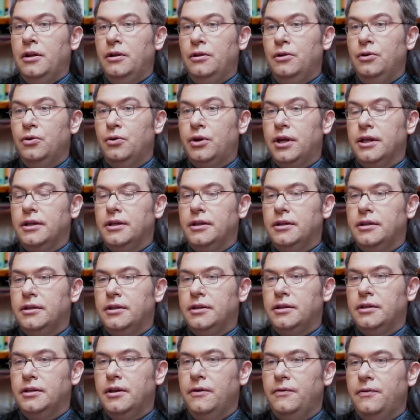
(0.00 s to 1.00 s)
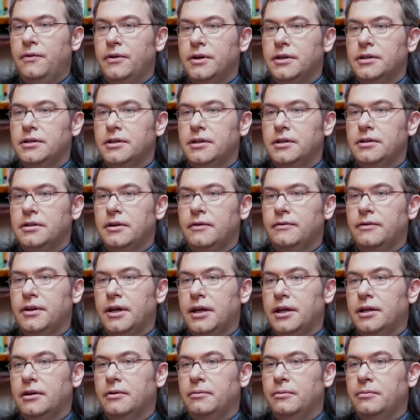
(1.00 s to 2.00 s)
look at the differences
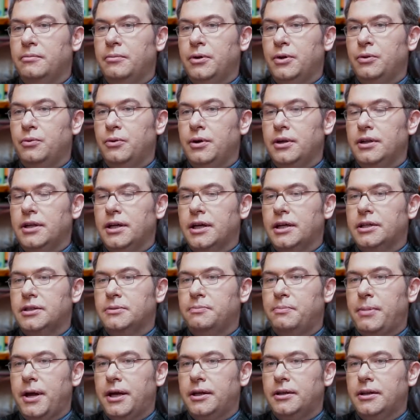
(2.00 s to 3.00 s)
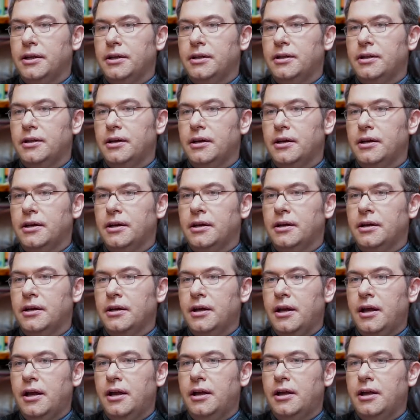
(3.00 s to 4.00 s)
between the expected
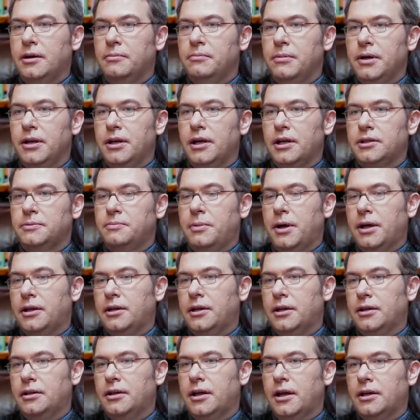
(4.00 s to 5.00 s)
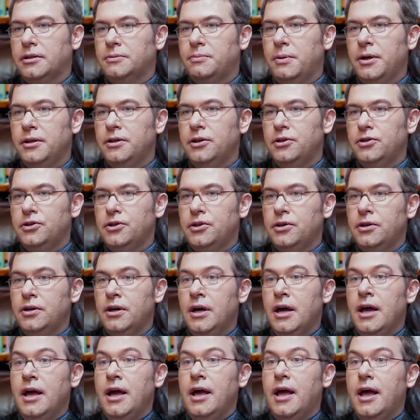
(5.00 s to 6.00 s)
income and expected expenditure,
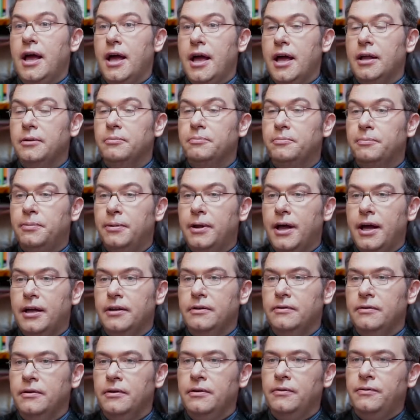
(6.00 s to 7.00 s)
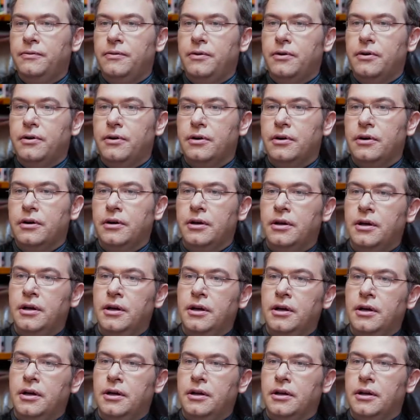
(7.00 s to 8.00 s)
and plan for
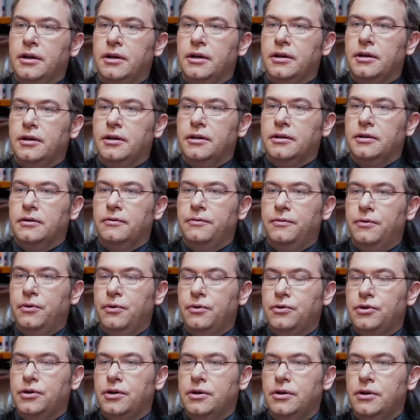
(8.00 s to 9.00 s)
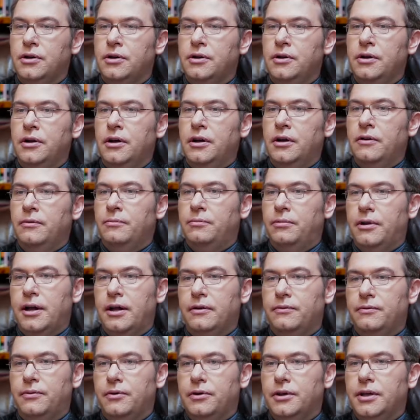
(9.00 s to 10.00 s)
the future,
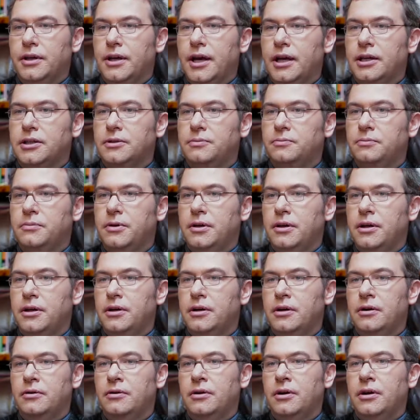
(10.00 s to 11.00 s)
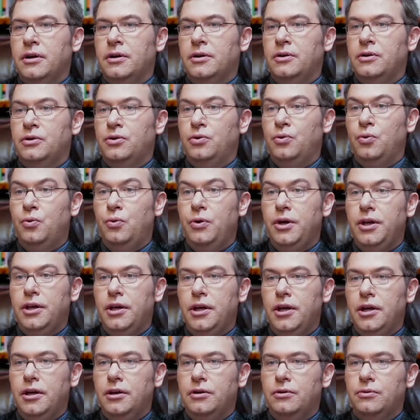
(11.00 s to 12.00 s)
plan for the next year. Do we
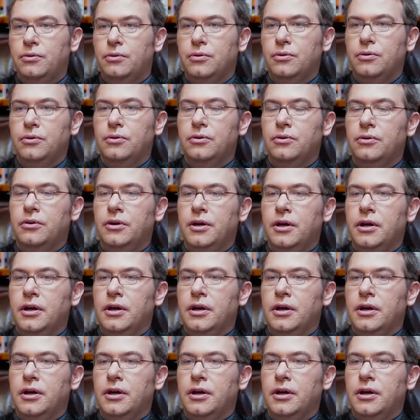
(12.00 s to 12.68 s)
need to